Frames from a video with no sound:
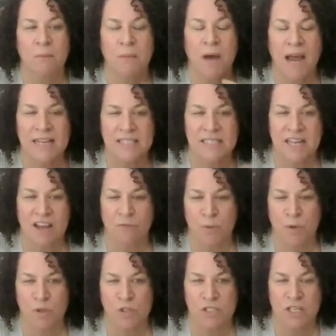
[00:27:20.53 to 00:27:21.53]
my staff
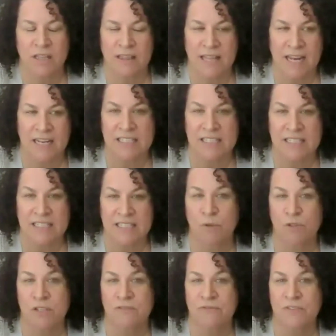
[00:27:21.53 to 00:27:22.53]
person then is
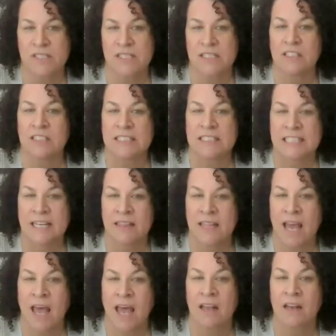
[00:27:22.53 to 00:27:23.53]
able to facilitate
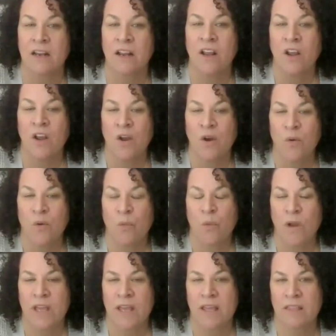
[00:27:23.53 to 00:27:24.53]
that
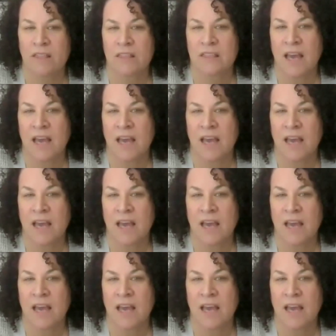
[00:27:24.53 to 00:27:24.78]
with